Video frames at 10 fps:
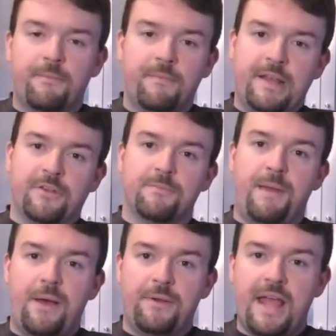It doesn't
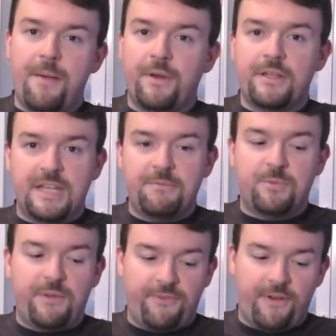power down, but it seems
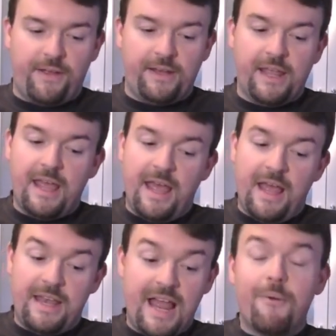to be fine.
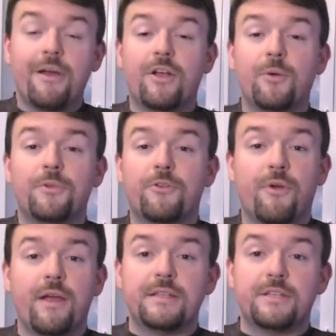Now I come to
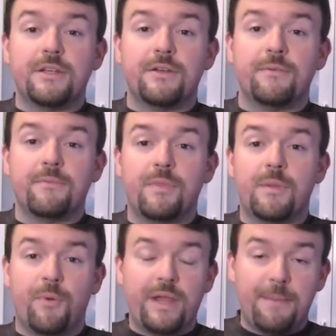trying to
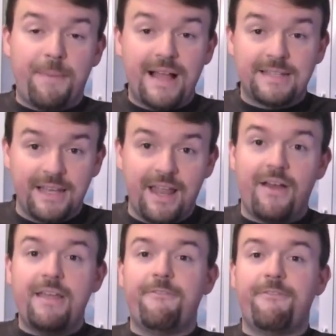bring it back to
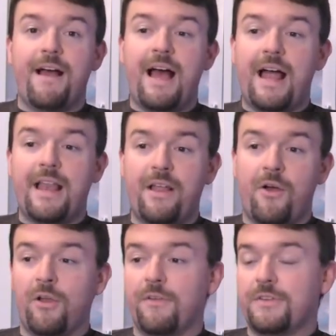life, and
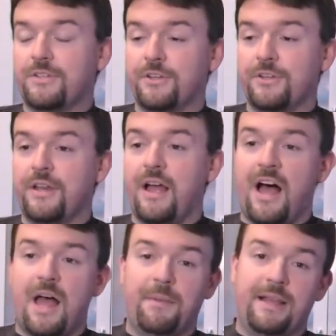all of a sudden
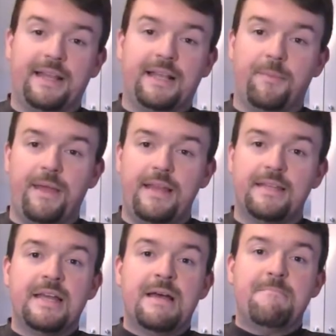I'm a little
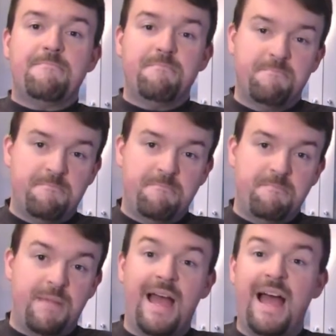bit,
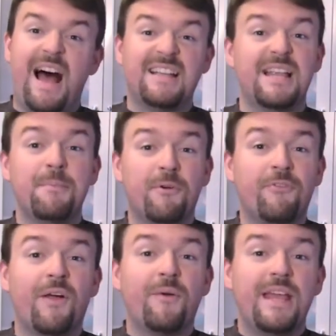I sent
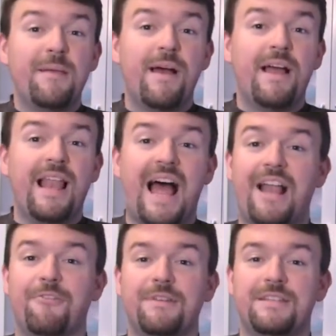Buffalo an email
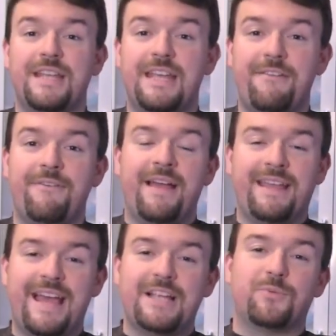and received,
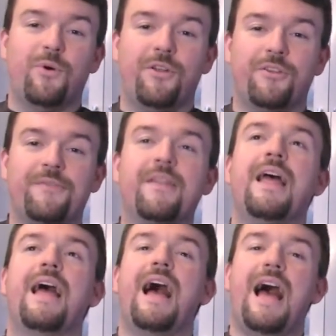guess what?
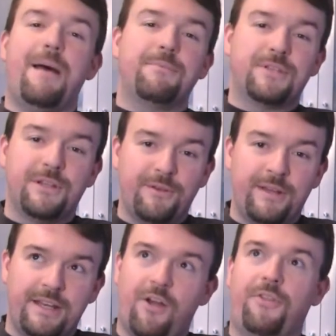
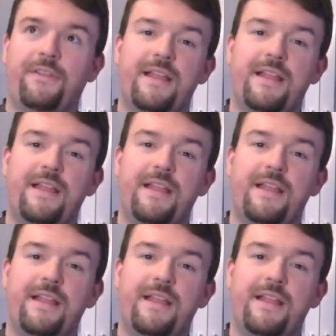Absolutely nothing.